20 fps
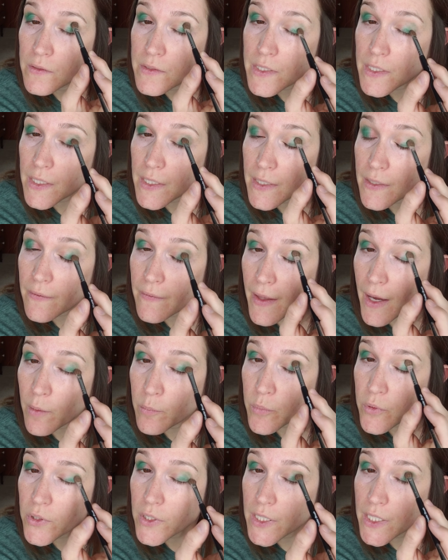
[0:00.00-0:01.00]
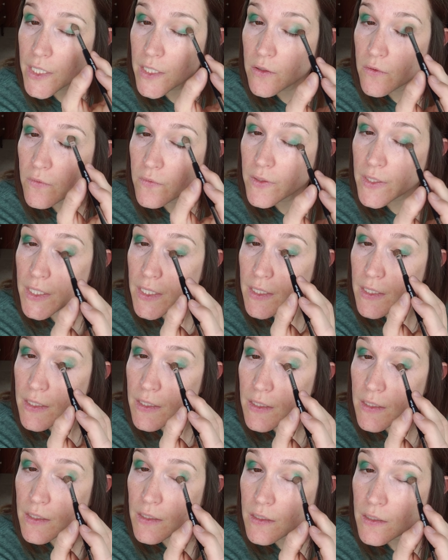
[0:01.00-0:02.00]
To get that pretty
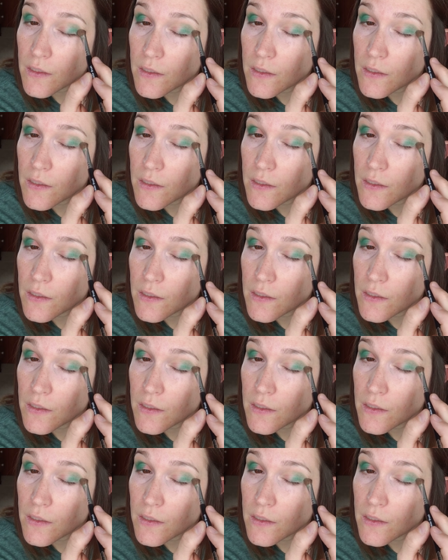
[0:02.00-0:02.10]
green.